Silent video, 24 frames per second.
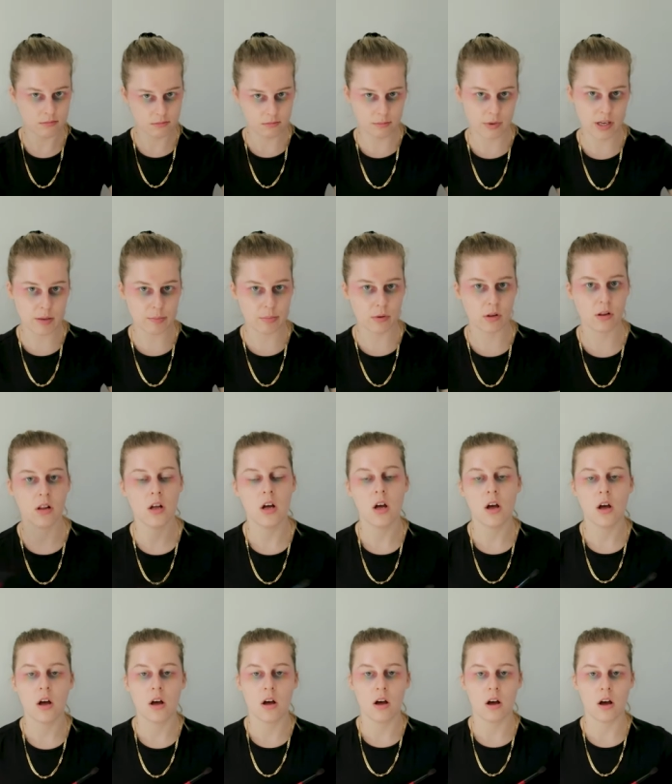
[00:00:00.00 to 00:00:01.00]
people,
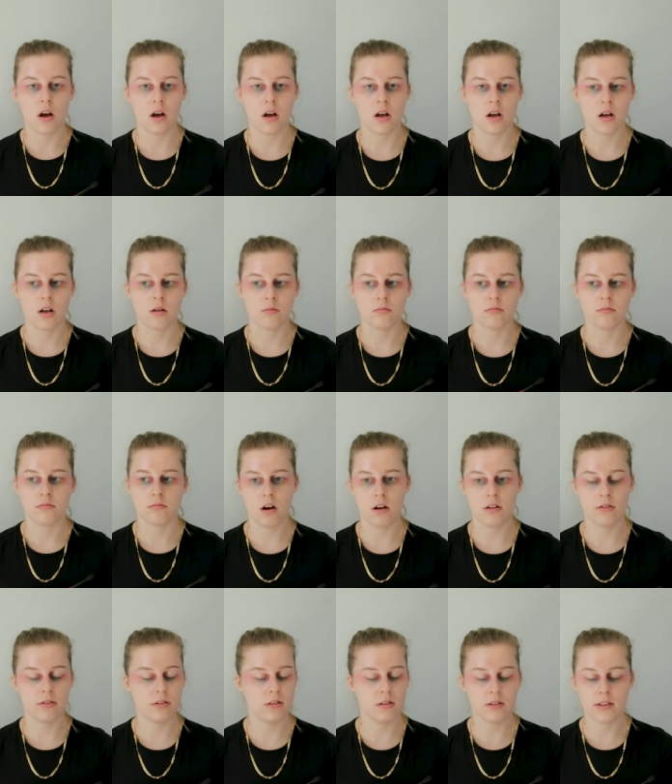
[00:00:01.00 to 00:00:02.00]
um,
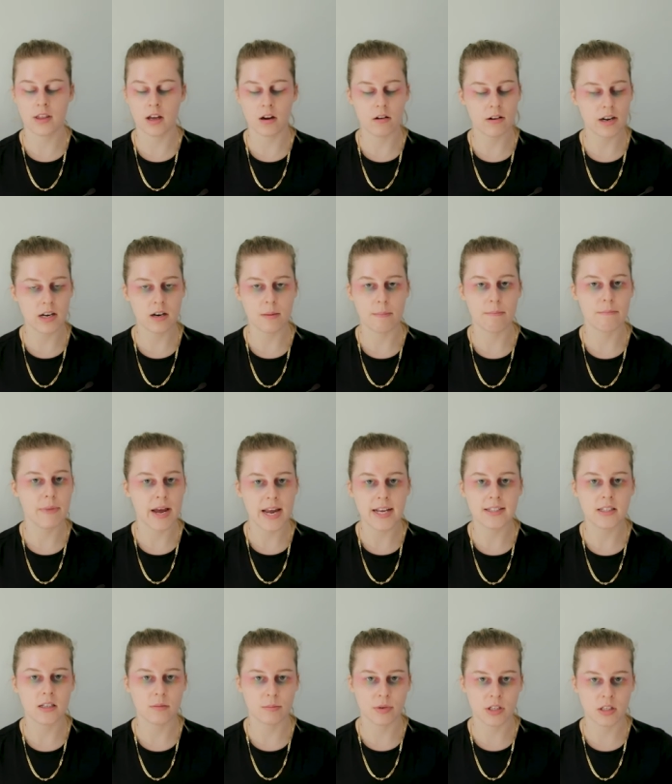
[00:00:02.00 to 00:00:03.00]
they're in
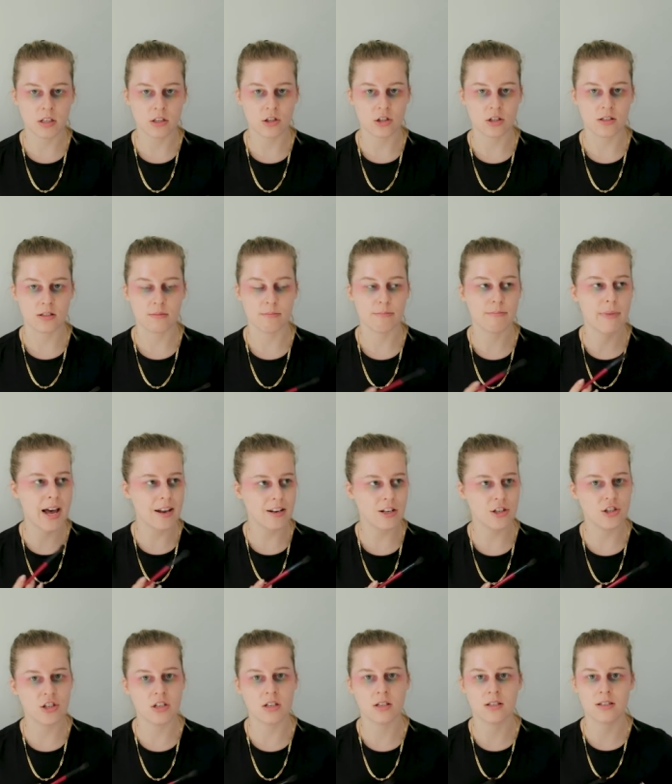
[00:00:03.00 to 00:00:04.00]
amazing positions,
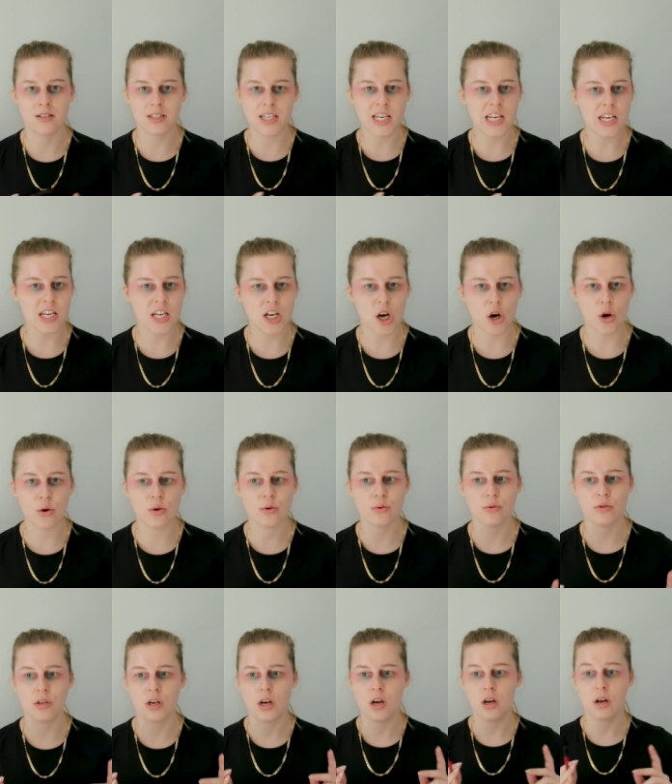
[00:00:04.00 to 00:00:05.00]
managers, CEOs,